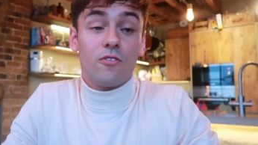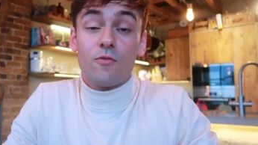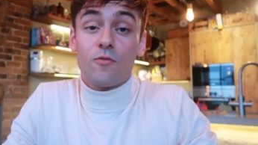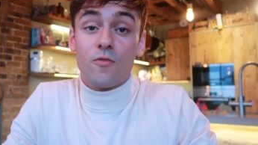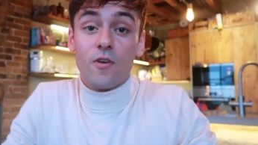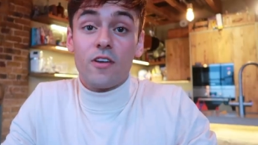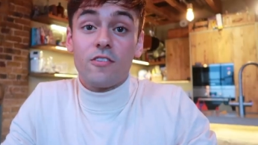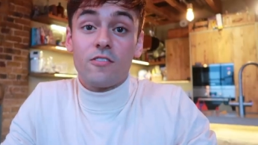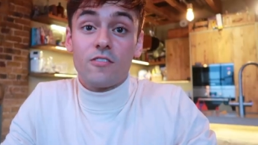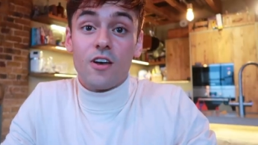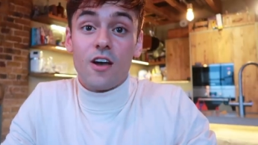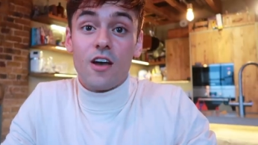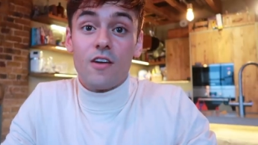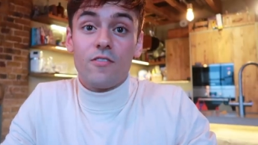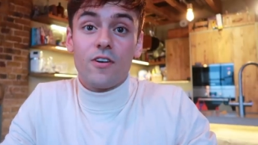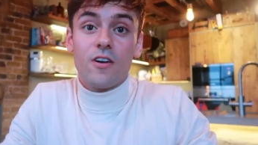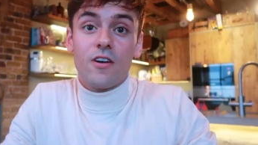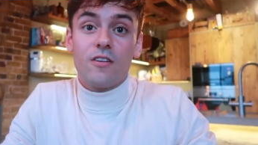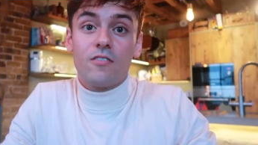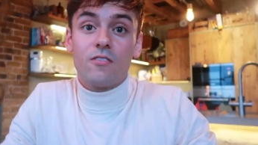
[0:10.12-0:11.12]
was the first
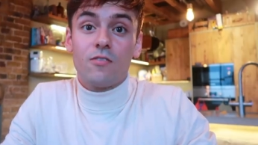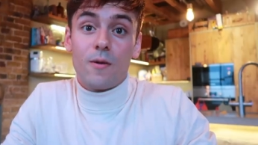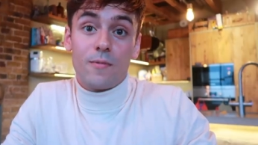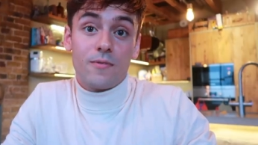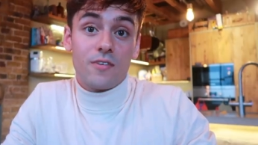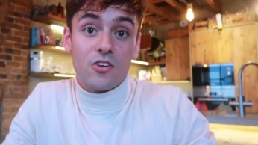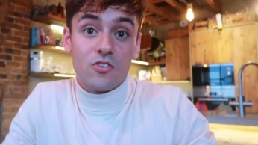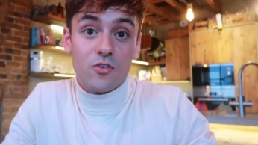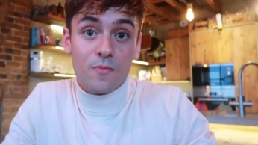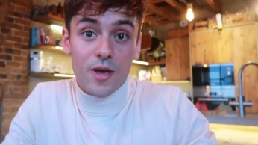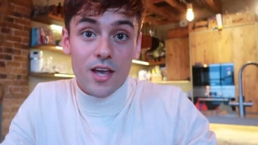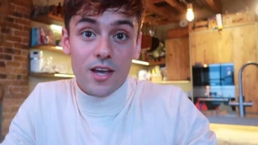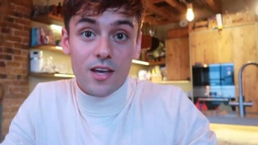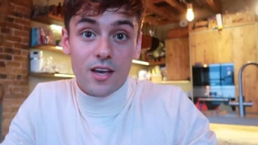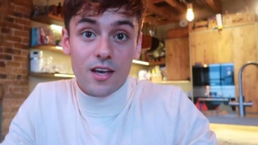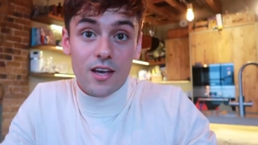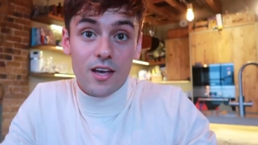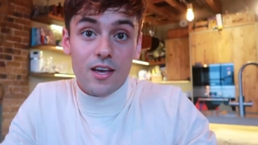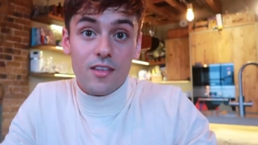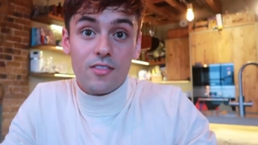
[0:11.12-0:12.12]
diver to represent
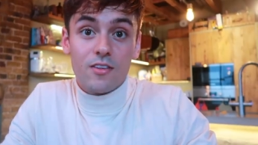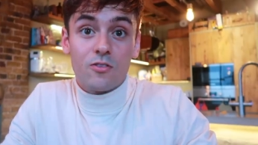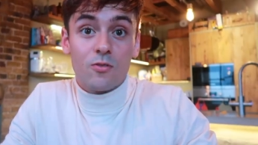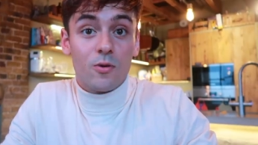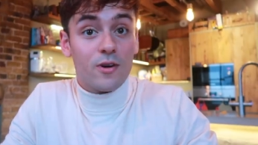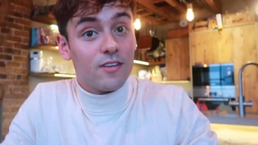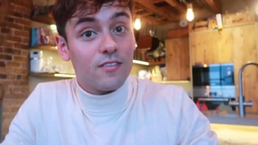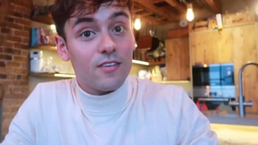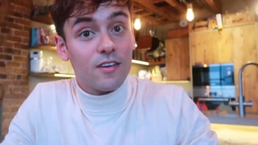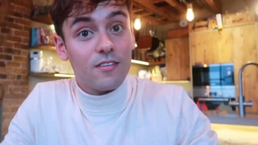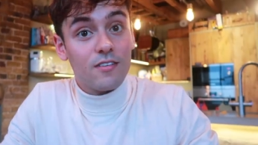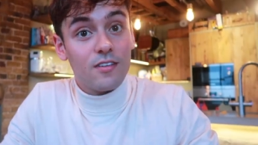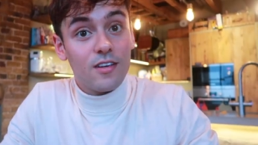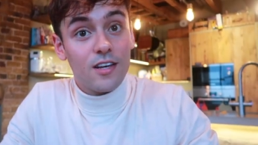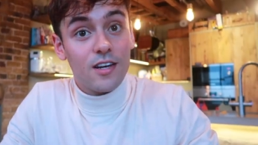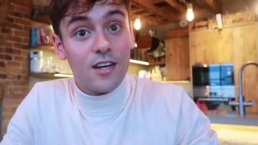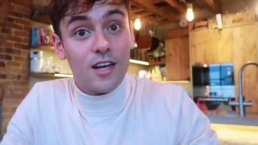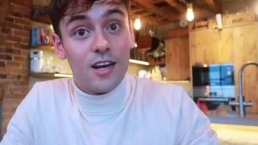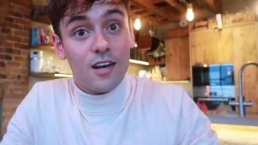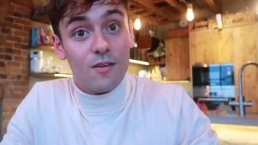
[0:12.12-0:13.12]
Jamaica in the
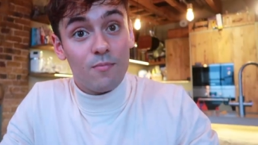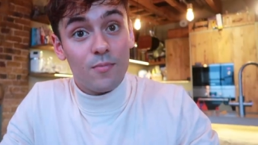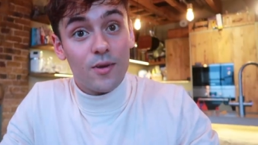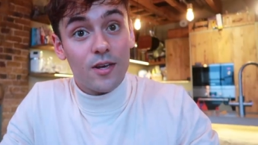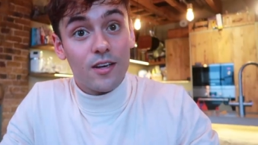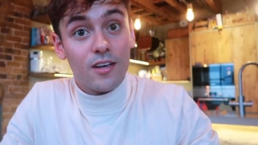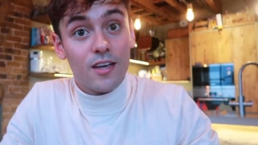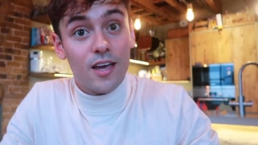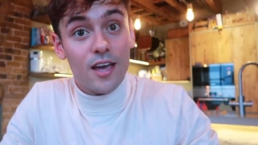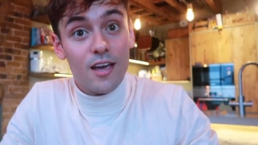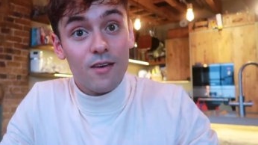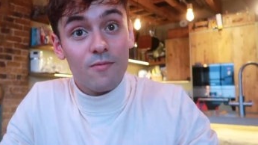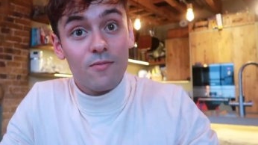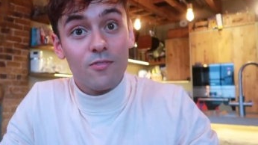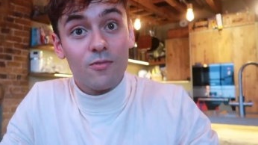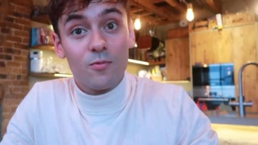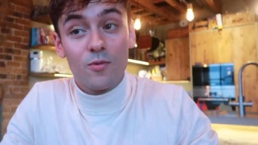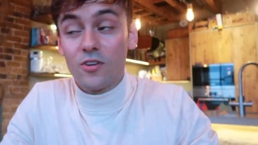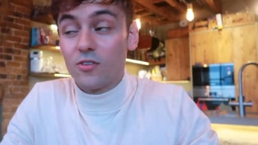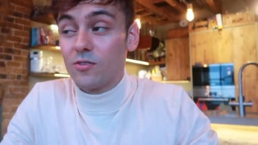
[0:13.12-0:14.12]
2016 Olympic
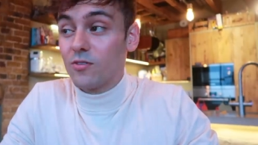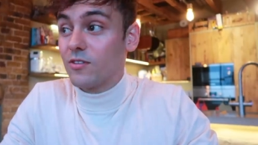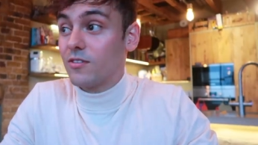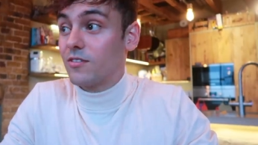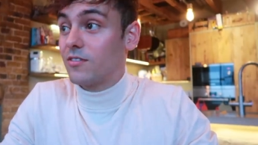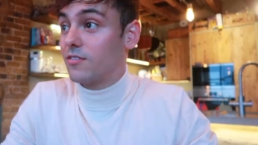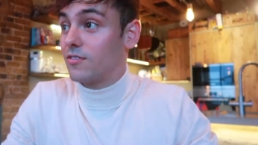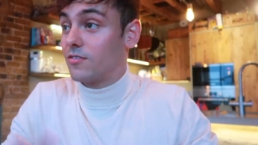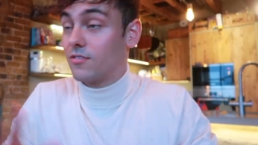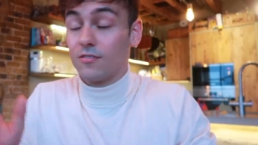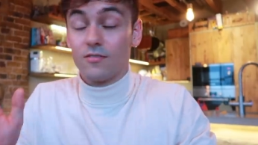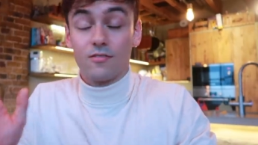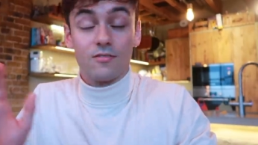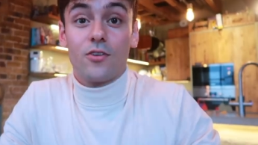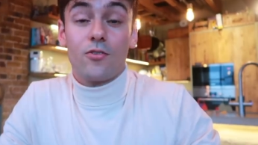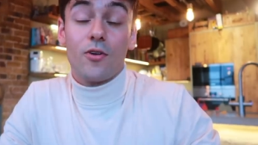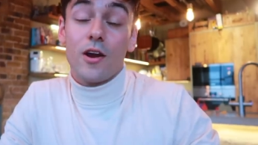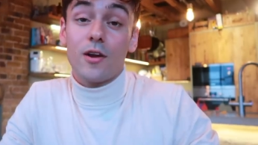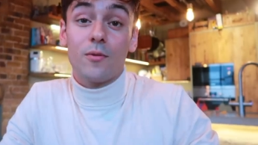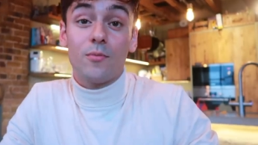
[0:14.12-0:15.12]
Games, which was
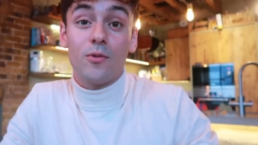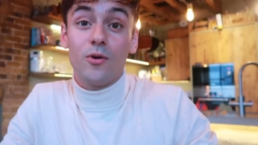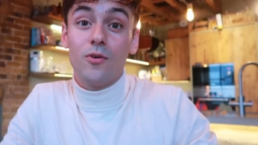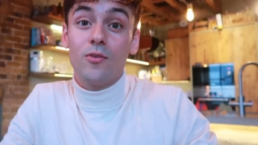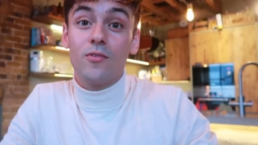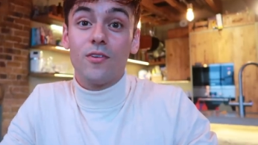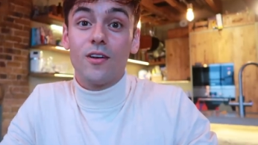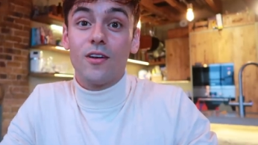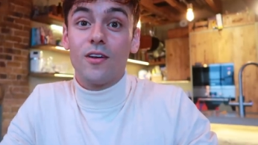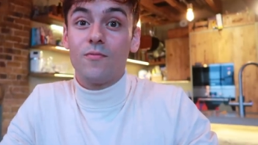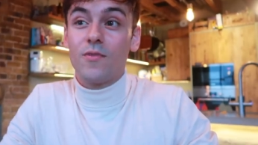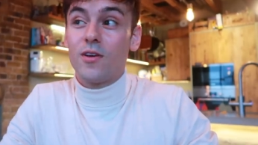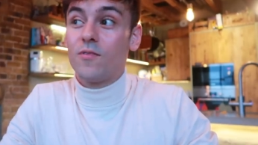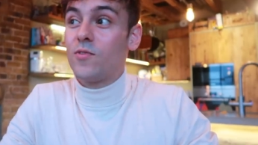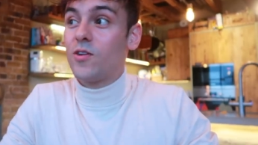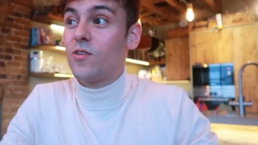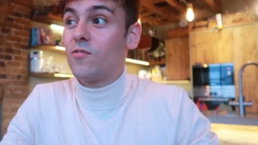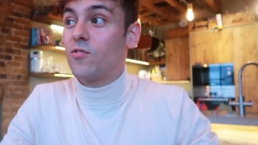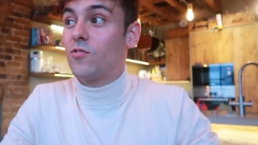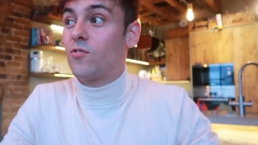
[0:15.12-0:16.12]
incredible. I
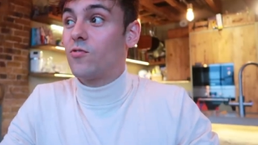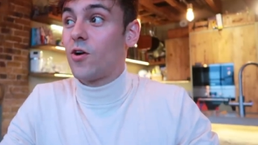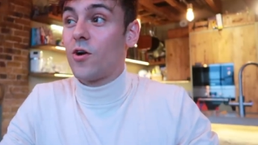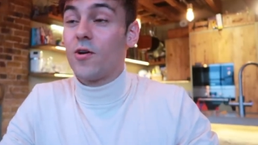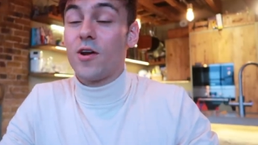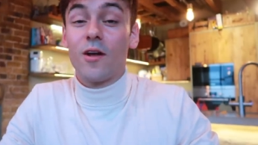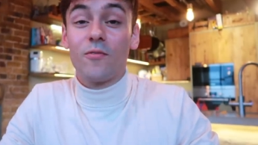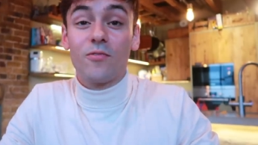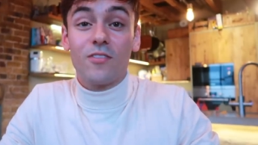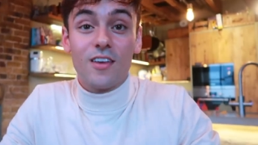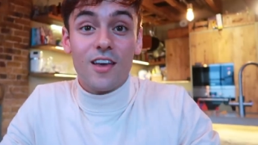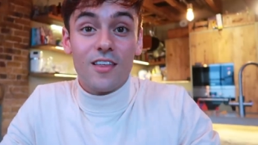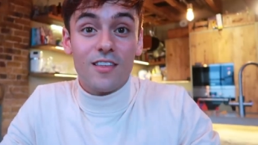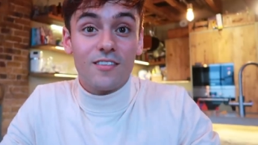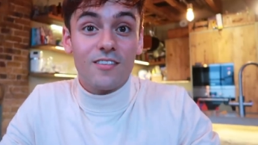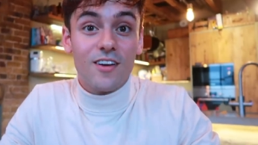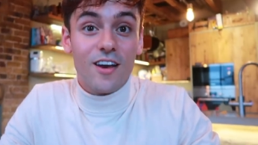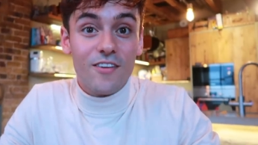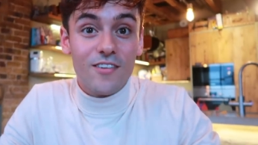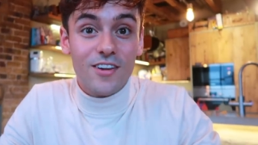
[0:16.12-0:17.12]
mean, we've grown up
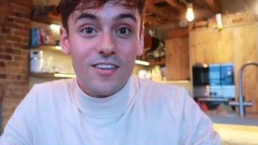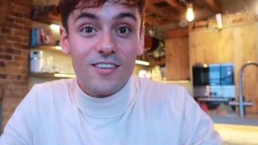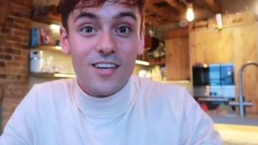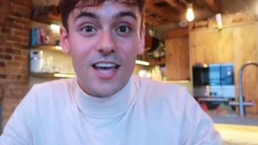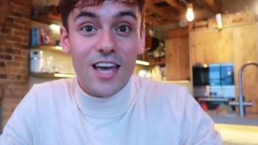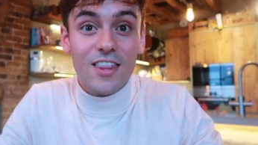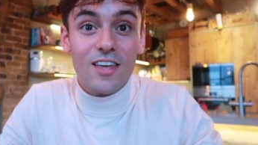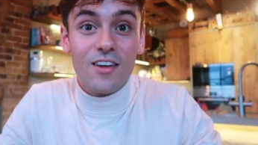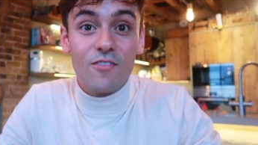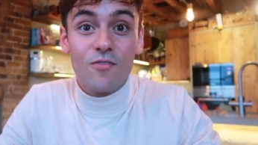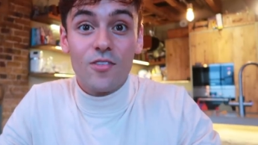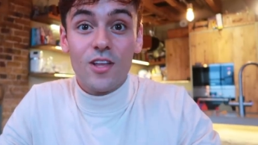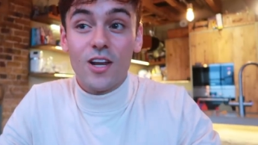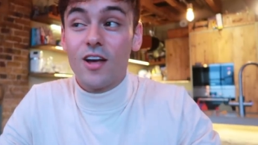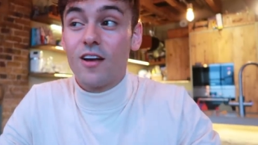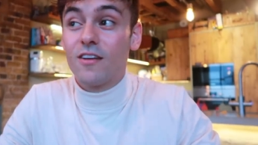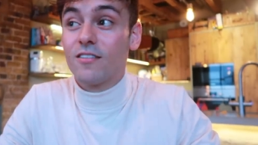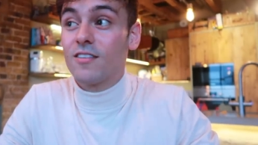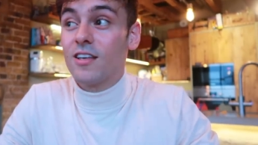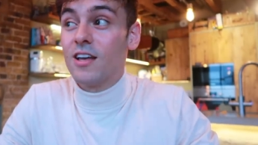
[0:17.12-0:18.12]
together, diving together for the
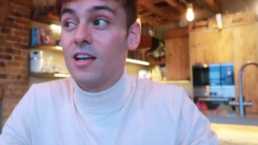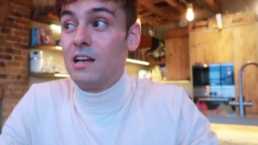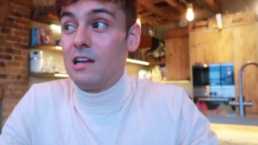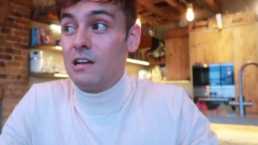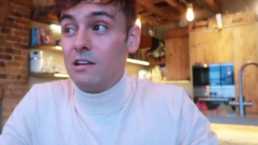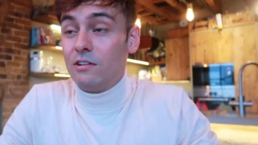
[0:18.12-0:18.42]
last